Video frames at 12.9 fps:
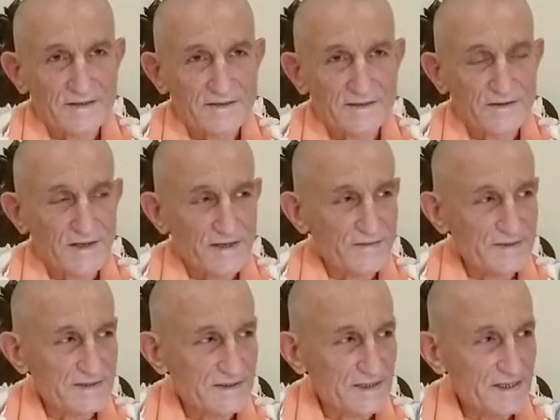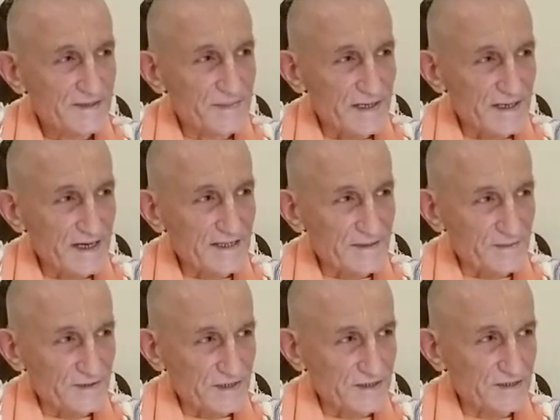so he had the
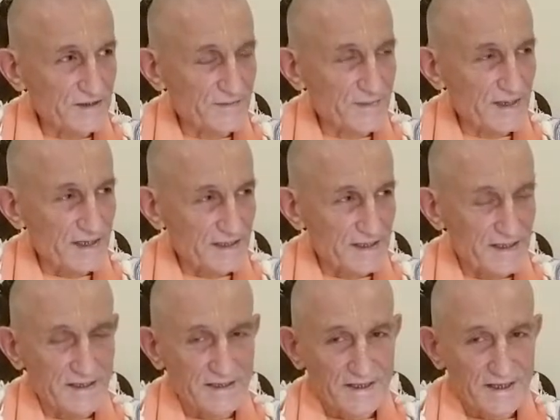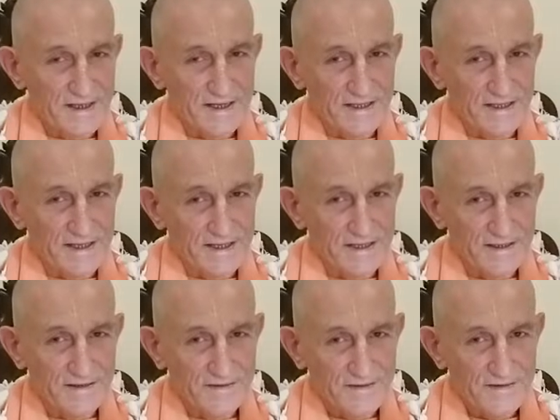position of being the king there,
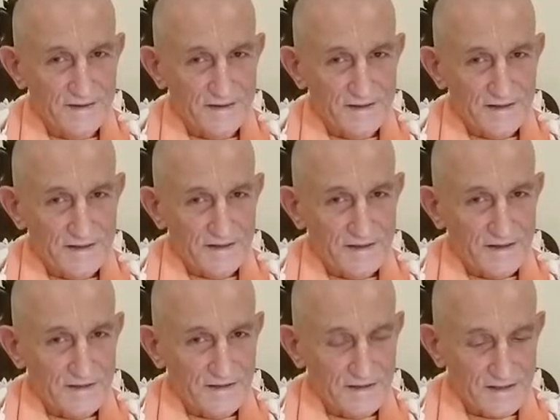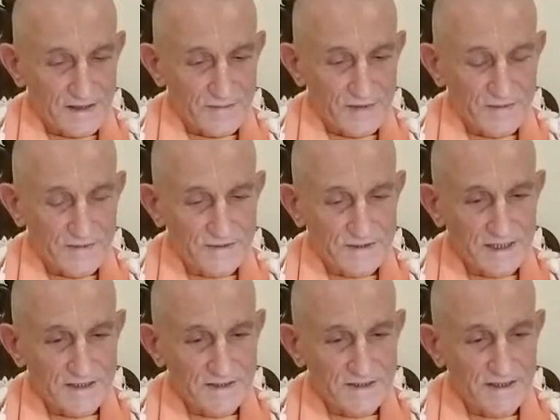Nawab
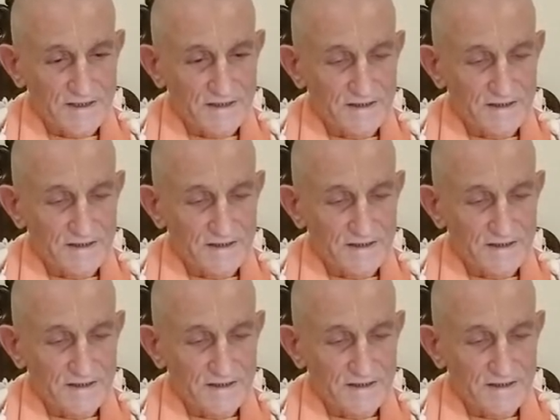Hussain Shah.